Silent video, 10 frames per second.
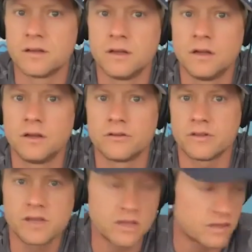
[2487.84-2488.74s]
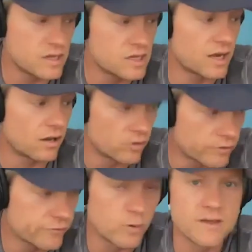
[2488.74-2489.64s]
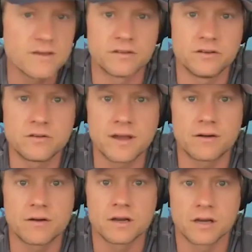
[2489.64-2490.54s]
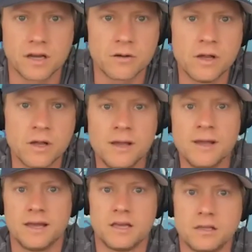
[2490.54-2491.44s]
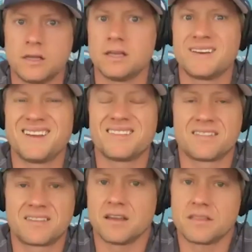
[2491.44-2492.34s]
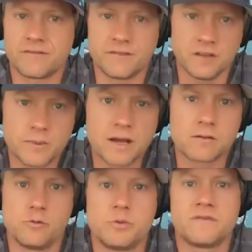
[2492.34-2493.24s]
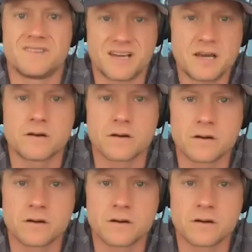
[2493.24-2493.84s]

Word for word: Yeah, so I think you got to look for ways to do that right now, and get the feedback loop even tighter.